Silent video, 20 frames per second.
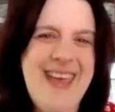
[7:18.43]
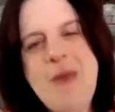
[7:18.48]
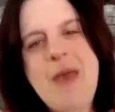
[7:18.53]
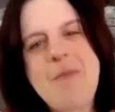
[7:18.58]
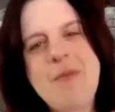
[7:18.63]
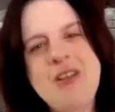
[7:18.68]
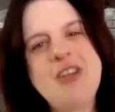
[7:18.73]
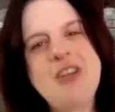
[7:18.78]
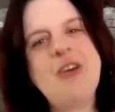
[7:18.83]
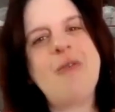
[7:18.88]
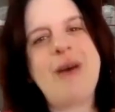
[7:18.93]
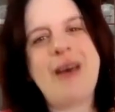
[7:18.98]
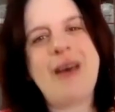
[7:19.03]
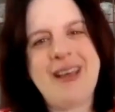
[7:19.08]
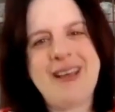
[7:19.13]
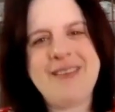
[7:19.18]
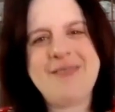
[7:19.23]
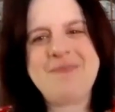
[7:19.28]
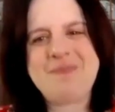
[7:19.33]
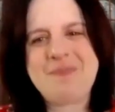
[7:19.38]
you may be
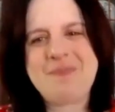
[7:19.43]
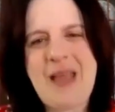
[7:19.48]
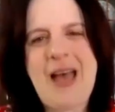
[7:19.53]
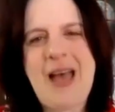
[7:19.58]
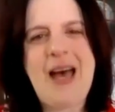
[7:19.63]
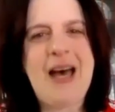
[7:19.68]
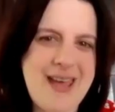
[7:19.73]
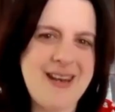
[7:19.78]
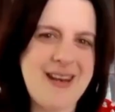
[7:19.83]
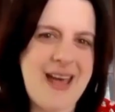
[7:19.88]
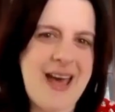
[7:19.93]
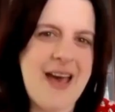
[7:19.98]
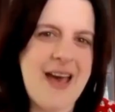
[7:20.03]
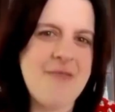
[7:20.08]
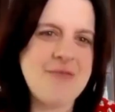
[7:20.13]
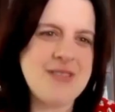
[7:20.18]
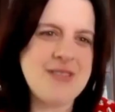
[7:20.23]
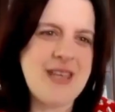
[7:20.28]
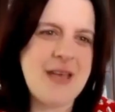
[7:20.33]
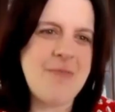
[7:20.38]
doing and I
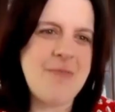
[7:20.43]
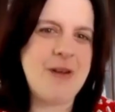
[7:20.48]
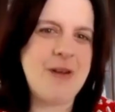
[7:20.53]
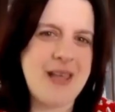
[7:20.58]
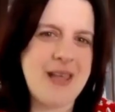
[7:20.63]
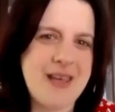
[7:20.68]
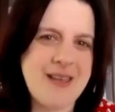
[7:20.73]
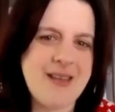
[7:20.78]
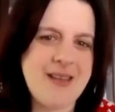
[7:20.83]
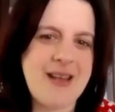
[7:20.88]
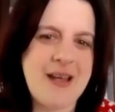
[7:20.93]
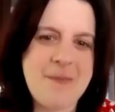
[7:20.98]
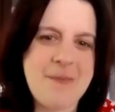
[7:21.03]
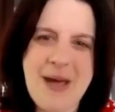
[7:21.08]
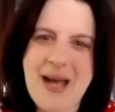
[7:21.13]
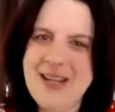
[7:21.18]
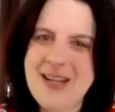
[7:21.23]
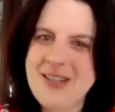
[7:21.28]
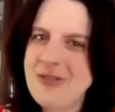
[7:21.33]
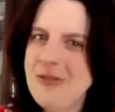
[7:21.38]
was able to get a
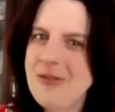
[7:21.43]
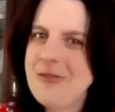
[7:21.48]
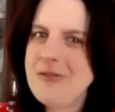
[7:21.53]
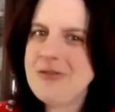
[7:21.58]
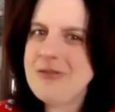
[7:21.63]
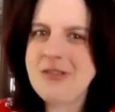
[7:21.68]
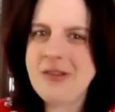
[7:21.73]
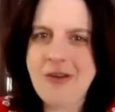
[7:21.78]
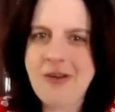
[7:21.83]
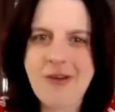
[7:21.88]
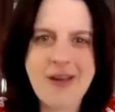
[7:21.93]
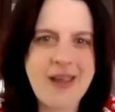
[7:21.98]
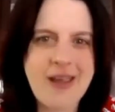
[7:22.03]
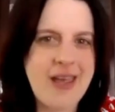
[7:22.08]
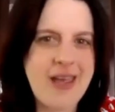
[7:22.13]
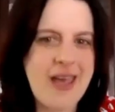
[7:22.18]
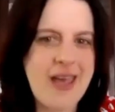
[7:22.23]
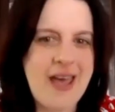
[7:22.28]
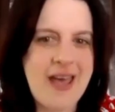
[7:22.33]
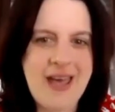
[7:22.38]
bachelor's
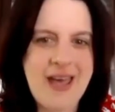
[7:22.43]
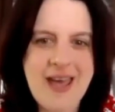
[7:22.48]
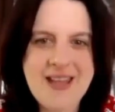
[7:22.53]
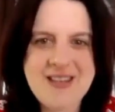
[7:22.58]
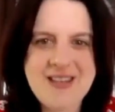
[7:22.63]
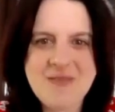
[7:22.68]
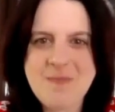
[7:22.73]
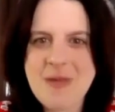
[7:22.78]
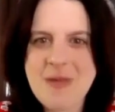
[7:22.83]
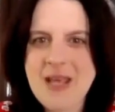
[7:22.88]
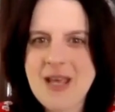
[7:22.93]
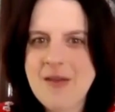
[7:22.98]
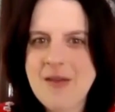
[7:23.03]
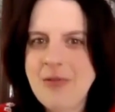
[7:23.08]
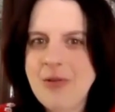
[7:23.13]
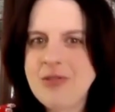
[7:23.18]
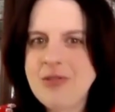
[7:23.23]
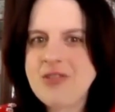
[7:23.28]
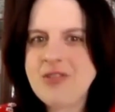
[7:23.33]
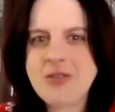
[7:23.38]
degree and, and be
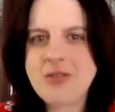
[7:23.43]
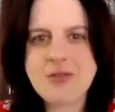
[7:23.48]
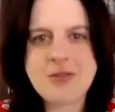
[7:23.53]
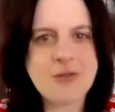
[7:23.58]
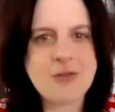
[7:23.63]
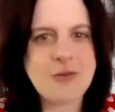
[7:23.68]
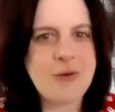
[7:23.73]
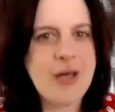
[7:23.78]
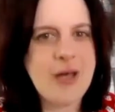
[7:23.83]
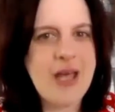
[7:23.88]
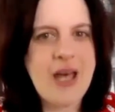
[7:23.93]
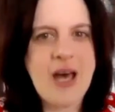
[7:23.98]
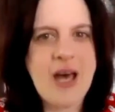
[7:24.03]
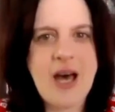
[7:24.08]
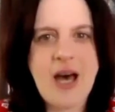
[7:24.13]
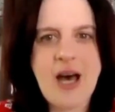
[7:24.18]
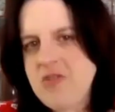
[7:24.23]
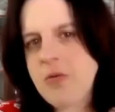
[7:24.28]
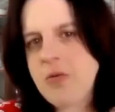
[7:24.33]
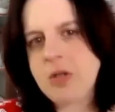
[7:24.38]
able to
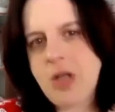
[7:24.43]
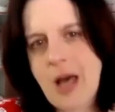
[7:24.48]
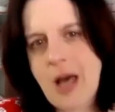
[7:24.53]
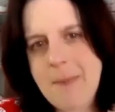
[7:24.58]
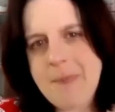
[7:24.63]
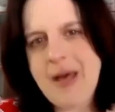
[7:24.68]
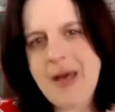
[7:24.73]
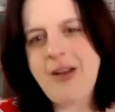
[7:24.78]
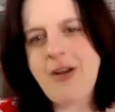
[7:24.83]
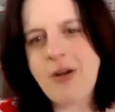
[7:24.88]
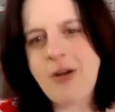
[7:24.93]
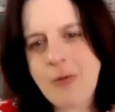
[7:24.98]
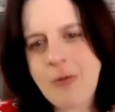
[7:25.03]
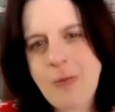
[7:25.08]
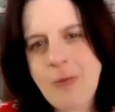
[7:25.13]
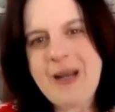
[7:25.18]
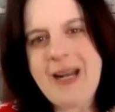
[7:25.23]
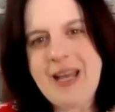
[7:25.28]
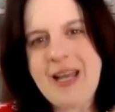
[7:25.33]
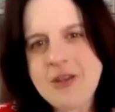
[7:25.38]
do a lot better
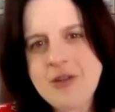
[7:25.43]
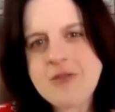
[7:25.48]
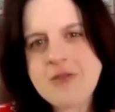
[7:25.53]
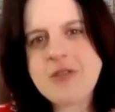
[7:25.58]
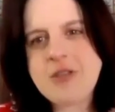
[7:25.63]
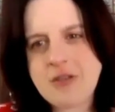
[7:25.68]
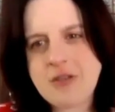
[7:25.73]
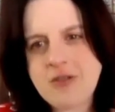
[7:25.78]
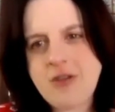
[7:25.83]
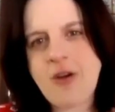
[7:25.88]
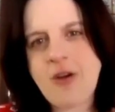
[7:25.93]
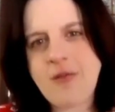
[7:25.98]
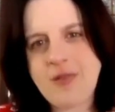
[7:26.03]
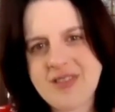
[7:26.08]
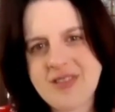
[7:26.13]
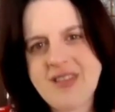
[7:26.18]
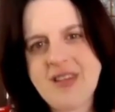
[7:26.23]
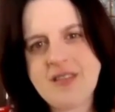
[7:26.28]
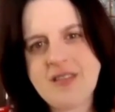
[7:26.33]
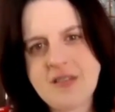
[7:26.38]
when I used the
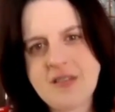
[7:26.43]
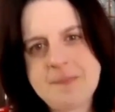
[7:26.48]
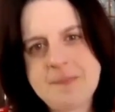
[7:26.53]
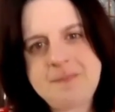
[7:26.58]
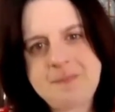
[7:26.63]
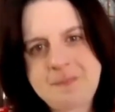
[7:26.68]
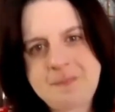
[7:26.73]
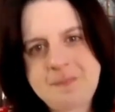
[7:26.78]
services.